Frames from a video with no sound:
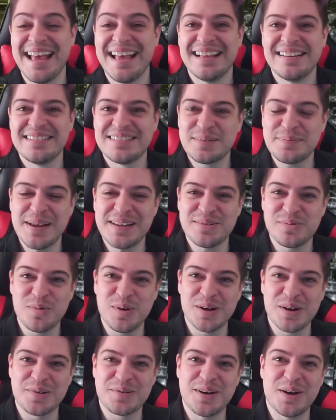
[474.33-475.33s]
Just imagine
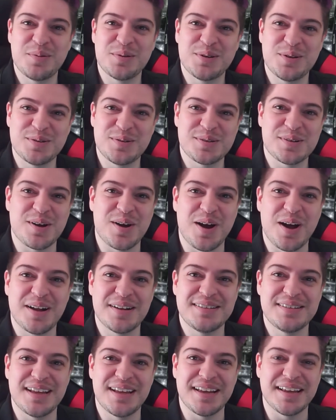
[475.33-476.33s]
walking around with those on a
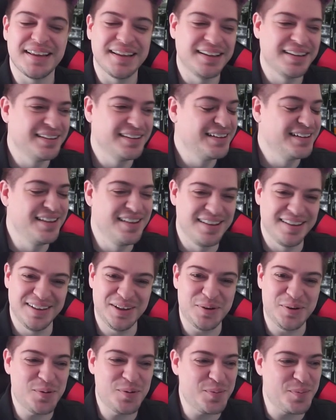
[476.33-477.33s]
hot day.
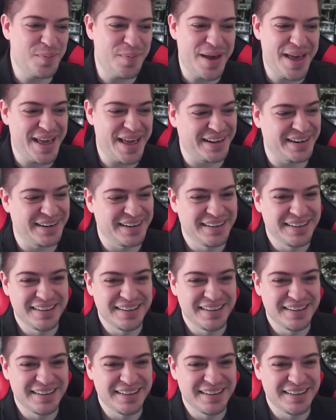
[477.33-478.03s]
Oh man.